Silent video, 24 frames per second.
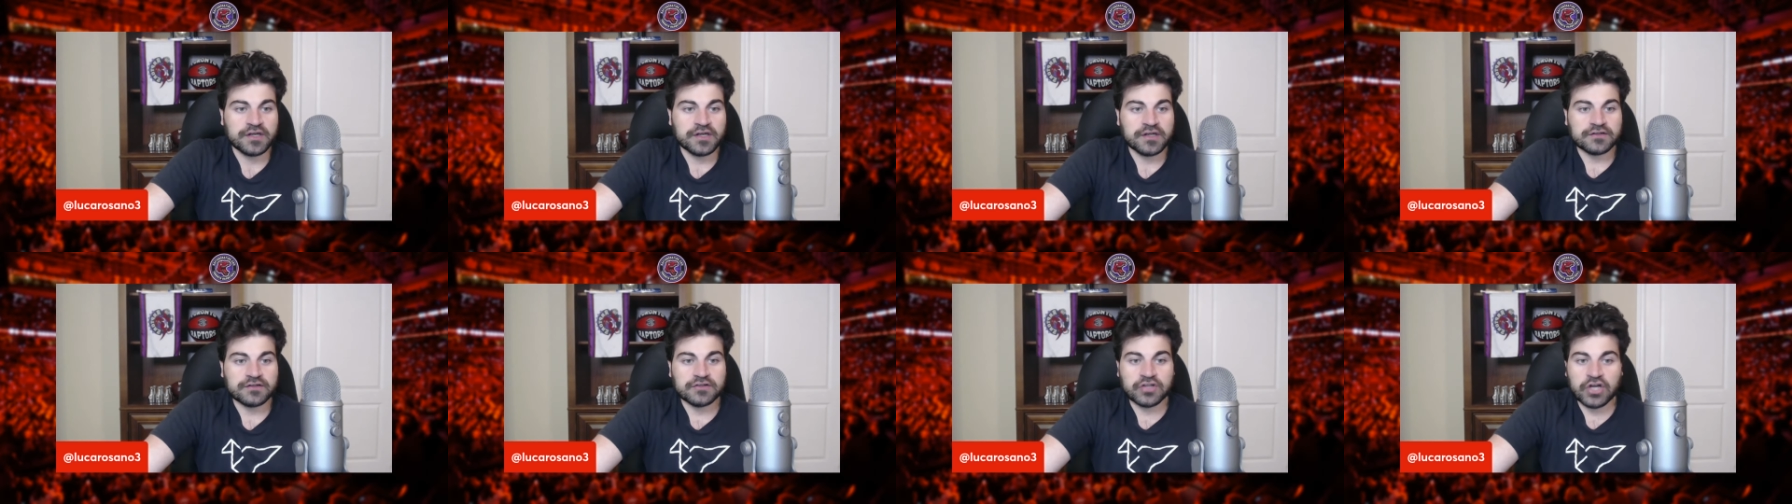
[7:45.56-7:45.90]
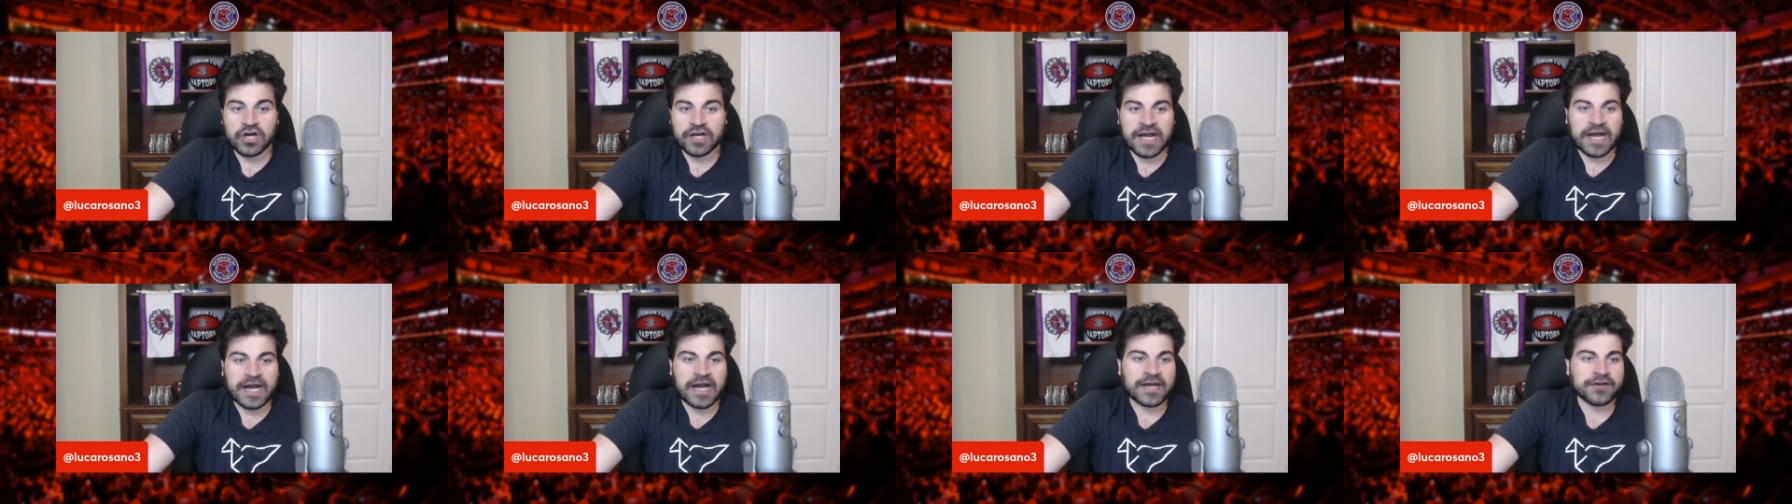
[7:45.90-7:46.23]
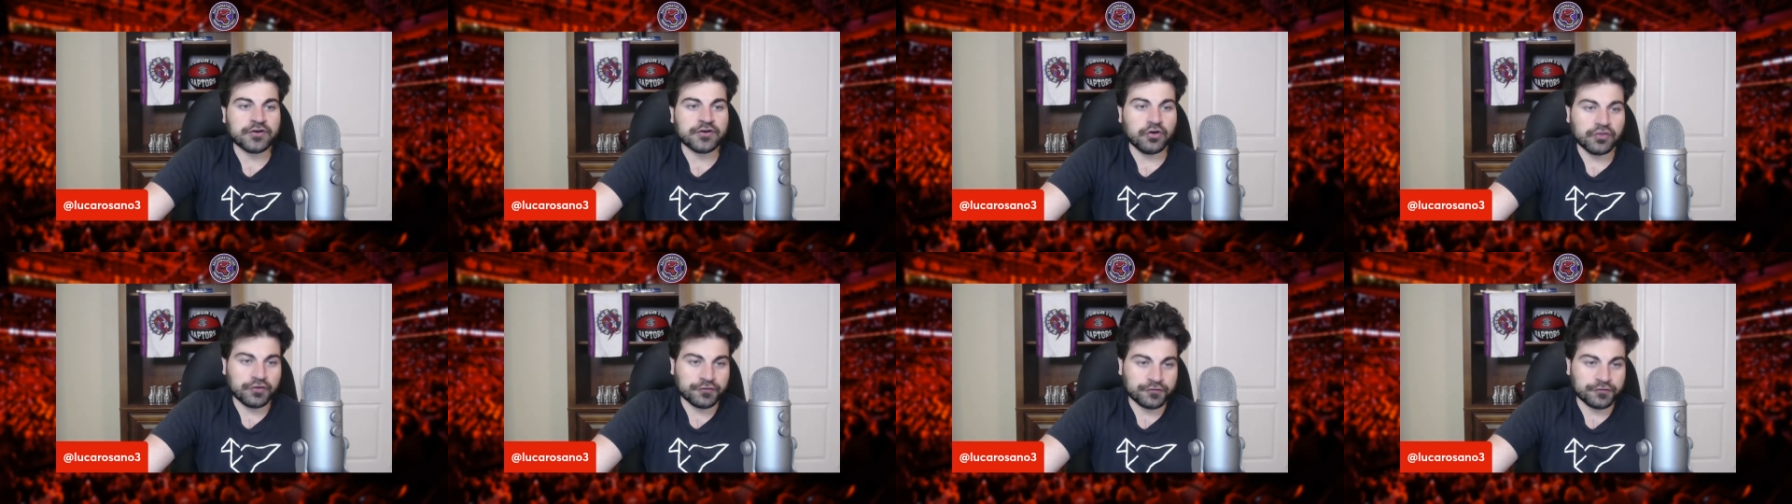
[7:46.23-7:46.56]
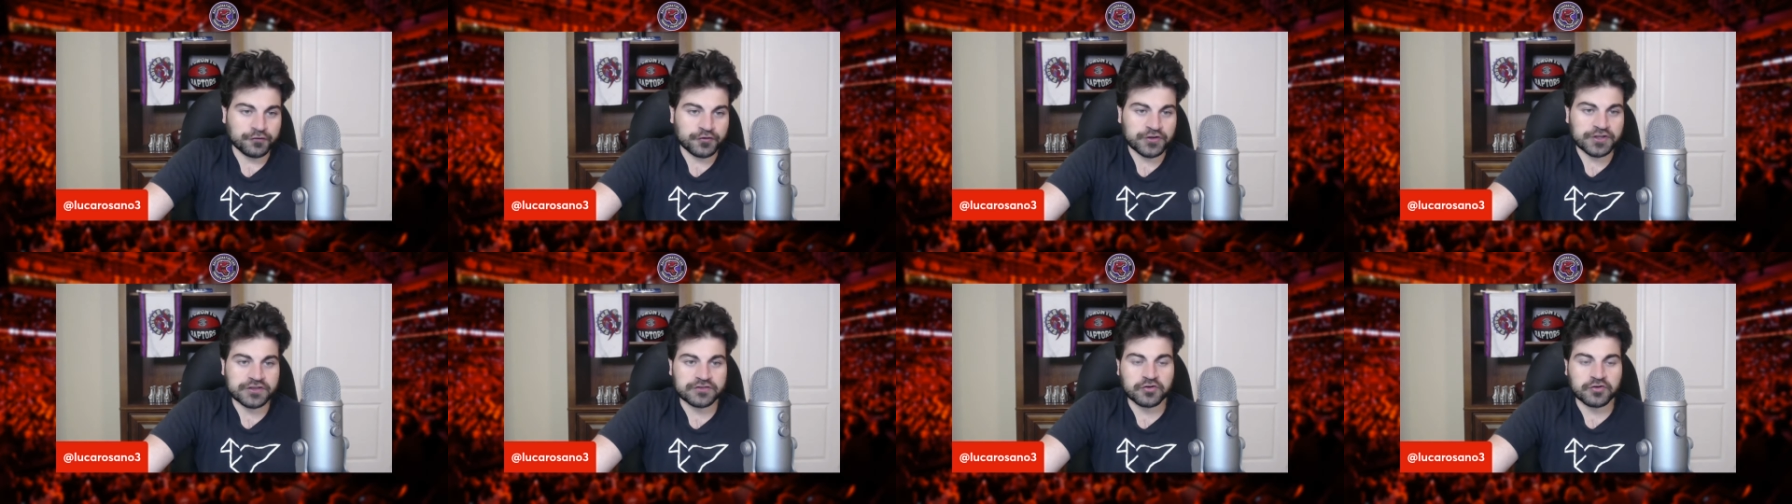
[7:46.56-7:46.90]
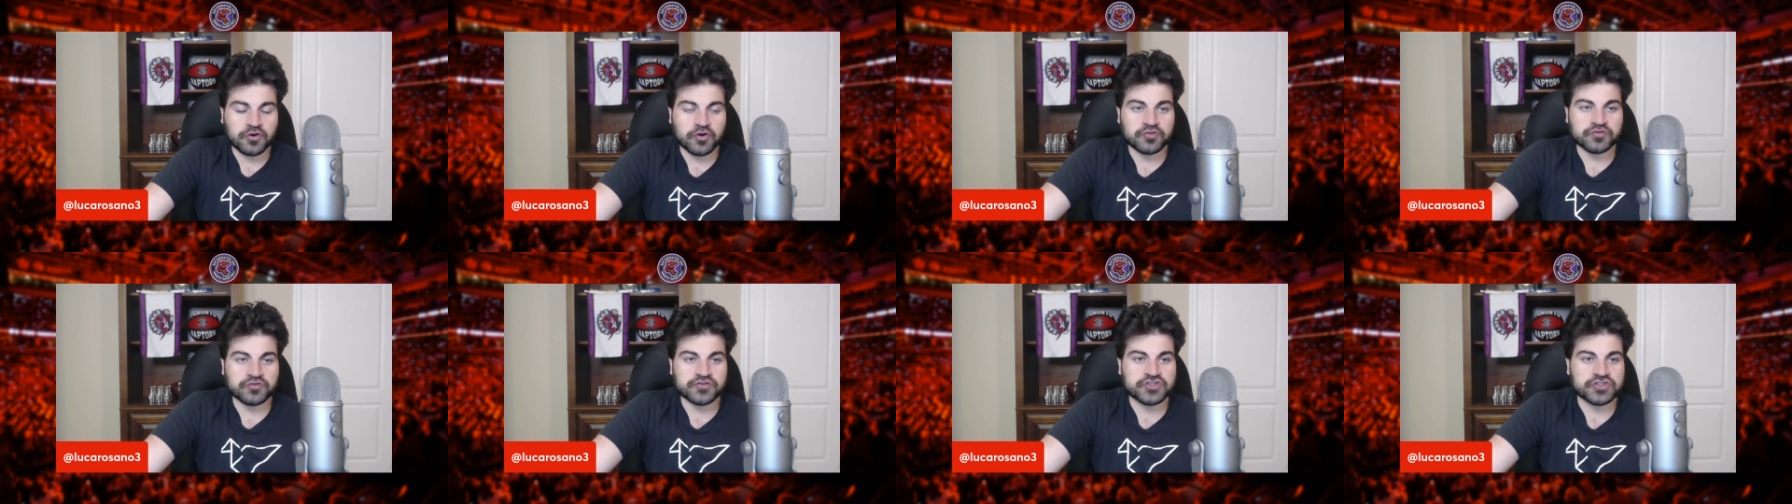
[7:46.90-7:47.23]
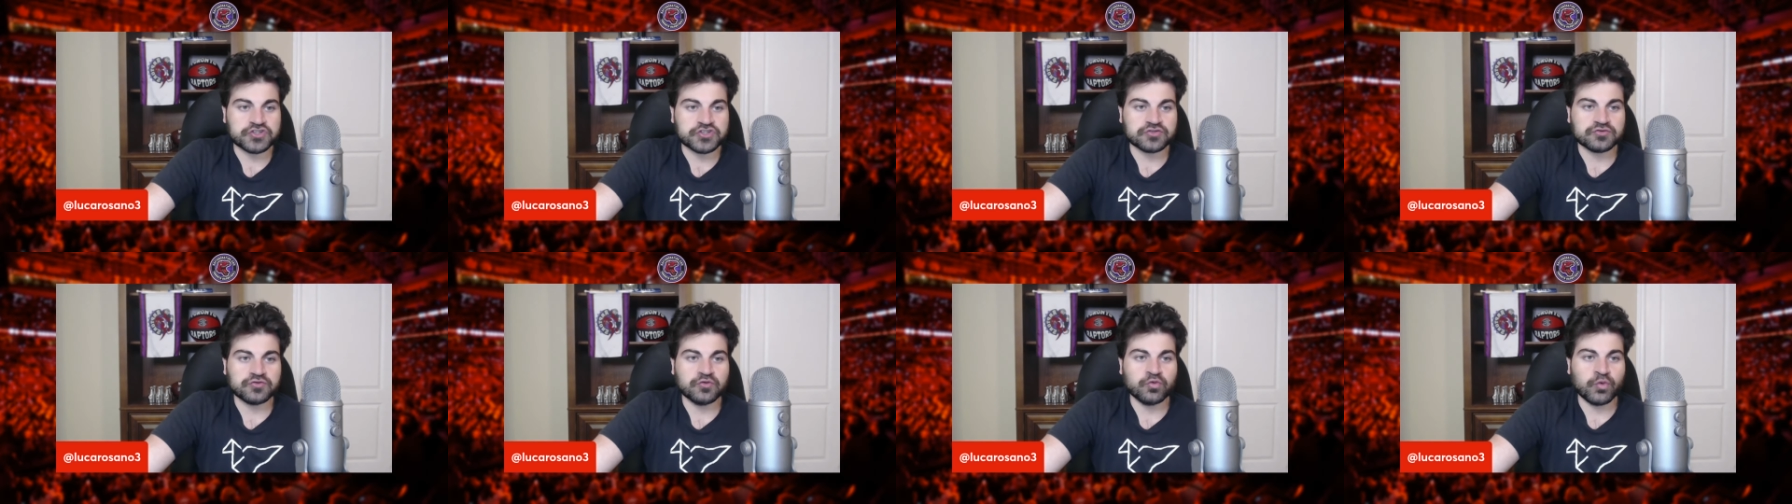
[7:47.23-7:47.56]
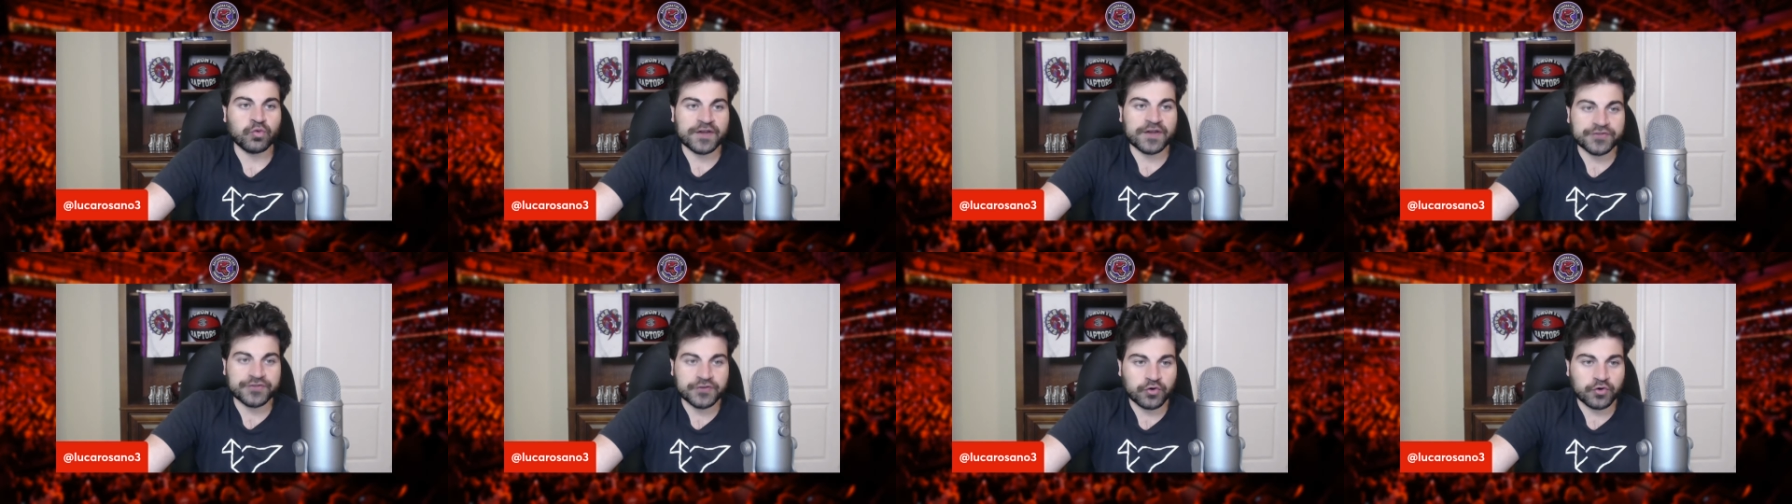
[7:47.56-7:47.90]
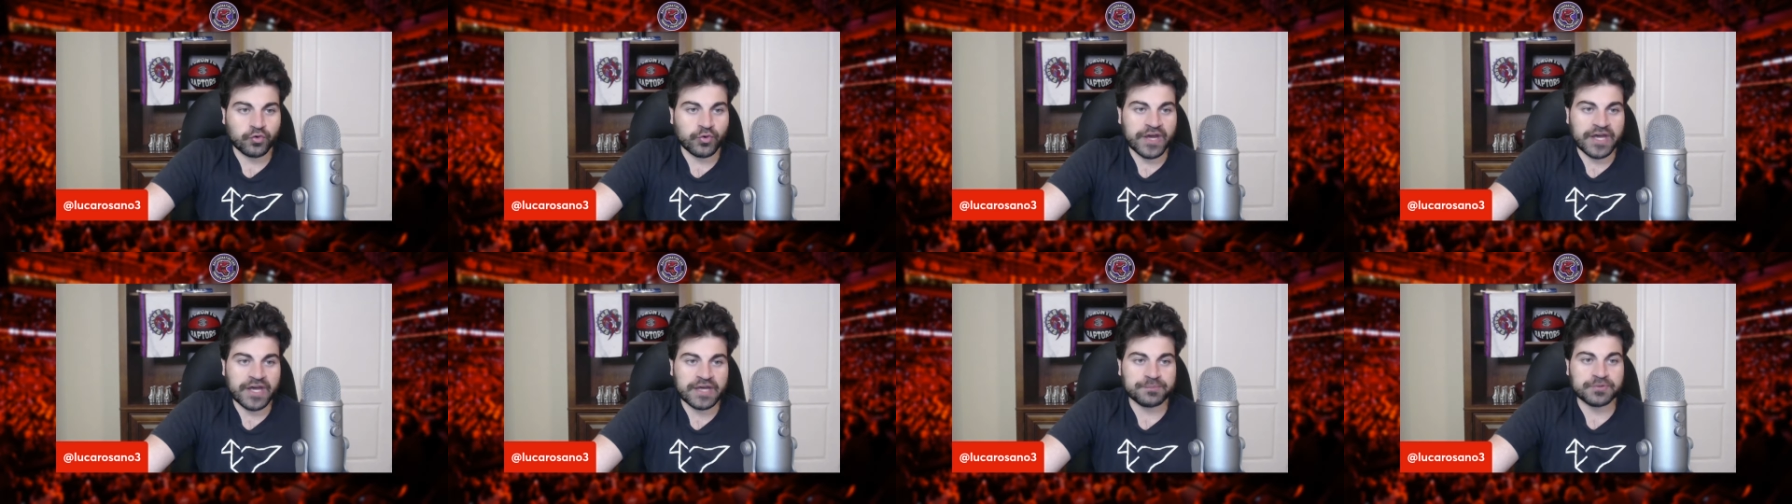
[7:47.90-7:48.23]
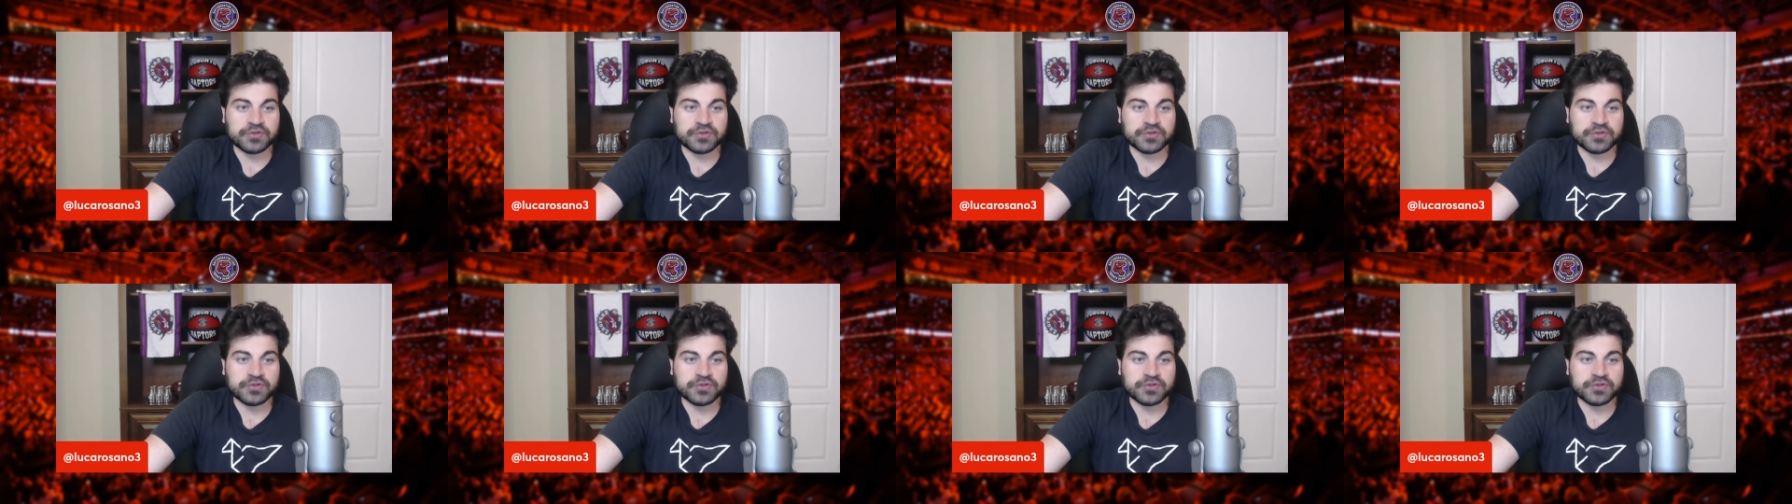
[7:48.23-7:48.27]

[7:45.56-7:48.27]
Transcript: look, I know the free throws went their way,